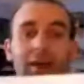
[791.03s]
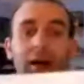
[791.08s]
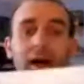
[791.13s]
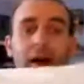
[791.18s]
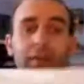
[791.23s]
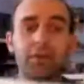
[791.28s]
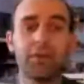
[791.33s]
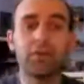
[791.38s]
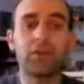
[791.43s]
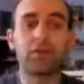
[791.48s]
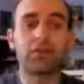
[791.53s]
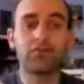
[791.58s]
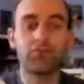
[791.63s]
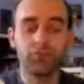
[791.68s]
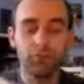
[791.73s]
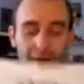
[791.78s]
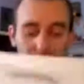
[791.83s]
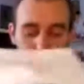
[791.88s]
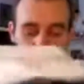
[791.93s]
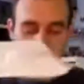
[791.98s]
after you just
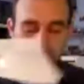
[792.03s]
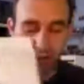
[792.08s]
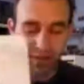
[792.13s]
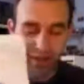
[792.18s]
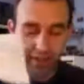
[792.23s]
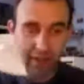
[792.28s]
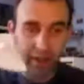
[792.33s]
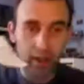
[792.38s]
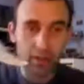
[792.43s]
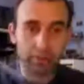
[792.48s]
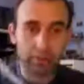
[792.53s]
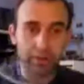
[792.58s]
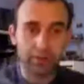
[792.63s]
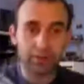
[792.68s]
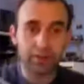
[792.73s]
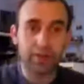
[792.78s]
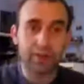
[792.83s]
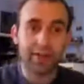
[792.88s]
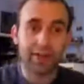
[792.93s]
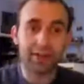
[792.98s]
ripped the thing open
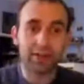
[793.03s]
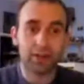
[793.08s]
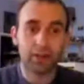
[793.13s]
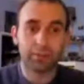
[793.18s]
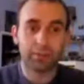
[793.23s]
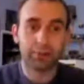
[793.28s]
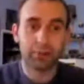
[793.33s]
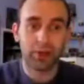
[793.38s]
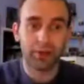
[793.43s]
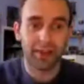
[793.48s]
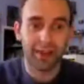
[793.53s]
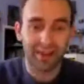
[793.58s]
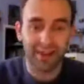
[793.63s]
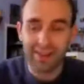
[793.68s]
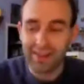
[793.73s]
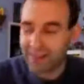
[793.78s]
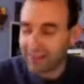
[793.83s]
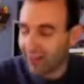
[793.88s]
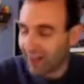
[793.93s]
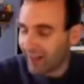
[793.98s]
just to get to your product
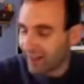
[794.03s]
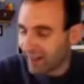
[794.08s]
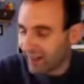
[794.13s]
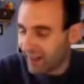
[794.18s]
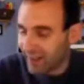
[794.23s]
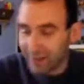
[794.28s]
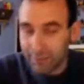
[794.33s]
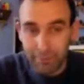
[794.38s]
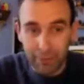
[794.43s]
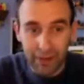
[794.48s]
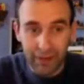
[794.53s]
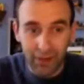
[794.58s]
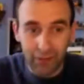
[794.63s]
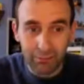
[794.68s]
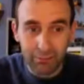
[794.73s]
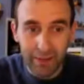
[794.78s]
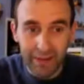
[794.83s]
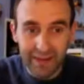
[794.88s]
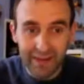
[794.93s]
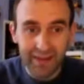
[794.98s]
inside it is
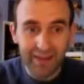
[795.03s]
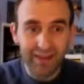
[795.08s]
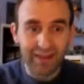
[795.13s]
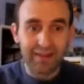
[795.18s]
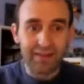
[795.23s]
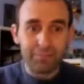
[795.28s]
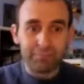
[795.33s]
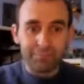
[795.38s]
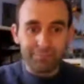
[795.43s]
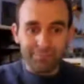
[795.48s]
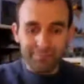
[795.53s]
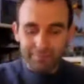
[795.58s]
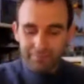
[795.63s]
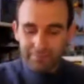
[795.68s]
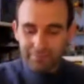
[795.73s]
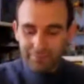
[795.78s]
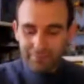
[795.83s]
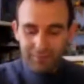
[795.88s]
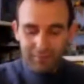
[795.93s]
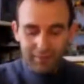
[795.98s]
beyond me.
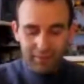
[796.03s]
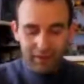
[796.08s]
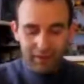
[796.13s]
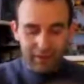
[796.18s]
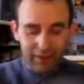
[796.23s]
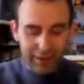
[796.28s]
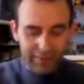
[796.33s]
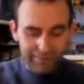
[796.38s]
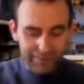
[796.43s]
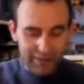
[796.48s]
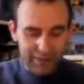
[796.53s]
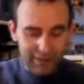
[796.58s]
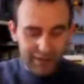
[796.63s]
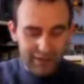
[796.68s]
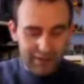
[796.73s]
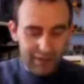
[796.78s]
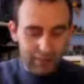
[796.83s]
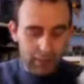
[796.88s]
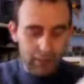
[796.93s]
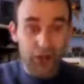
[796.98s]
I'd love to
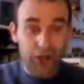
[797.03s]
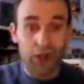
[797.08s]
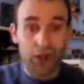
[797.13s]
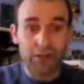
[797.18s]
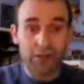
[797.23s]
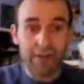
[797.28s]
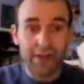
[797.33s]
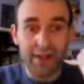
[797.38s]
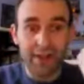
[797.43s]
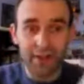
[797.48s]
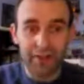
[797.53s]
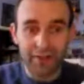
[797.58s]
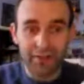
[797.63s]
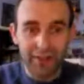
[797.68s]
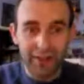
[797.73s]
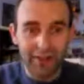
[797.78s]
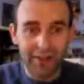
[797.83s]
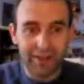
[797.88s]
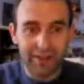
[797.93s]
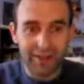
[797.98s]
see someone try to reuse
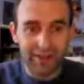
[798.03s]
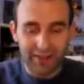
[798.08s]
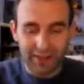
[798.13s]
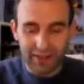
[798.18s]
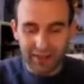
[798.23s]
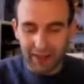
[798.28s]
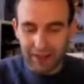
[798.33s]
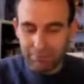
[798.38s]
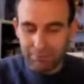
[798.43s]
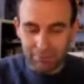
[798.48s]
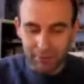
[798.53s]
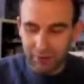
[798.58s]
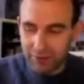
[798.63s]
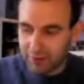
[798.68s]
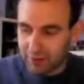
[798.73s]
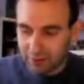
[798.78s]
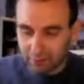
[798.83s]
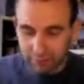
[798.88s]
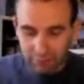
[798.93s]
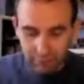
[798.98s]
these
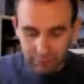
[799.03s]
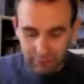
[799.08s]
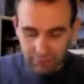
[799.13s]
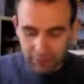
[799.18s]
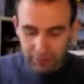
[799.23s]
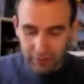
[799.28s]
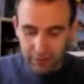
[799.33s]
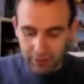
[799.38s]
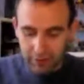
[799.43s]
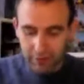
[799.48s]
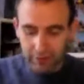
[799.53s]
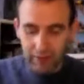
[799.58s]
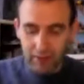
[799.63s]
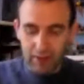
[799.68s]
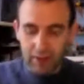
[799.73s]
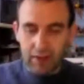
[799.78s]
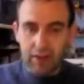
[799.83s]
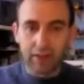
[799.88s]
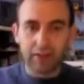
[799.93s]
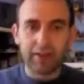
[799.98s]
because um, because look, look,
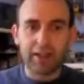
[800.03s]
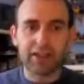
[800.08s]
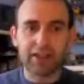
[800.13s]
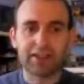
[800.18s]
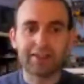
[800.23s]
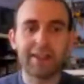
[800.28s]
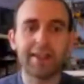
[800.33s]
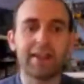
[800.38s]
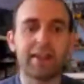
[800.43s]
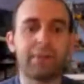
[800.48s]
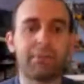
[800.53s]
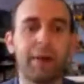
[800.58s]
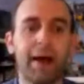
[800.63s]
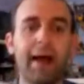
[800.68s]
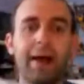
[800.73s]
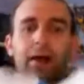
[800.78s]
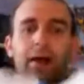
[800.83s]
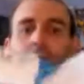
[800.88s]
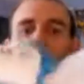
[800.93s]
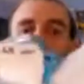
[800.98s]
at the state of the
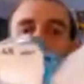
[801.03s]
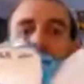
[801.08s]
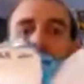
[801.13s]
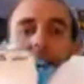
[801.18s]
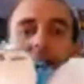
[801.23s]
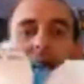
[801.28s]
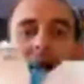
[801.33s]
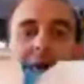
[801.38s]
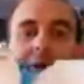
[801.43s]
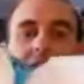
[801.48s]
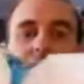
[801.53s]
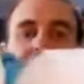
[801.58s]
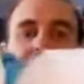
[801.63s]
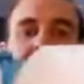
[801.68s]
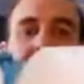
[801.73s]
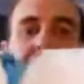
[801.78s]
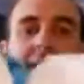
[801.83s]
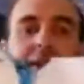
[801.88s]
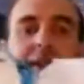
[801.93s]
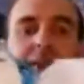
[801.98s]
bag I had to get just to
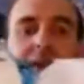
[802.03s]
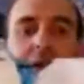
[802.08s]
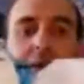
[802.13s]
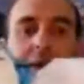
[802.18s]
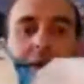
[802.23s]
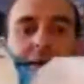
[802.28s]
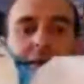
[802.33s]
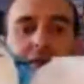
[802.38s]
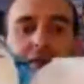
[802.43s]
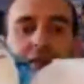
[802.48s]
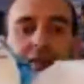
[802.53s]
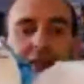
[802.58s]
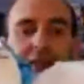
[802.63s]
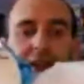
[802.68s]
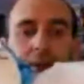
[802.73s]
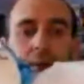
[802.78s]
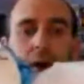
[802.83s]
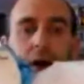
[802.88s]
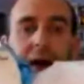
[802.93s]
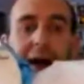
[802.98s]
get into it just to
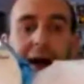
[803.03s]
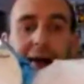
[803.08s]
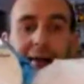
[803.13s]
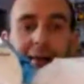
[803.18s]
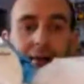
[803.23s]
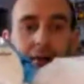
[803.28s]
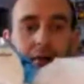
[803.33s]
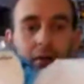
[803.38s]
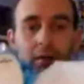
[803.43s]
see what I had.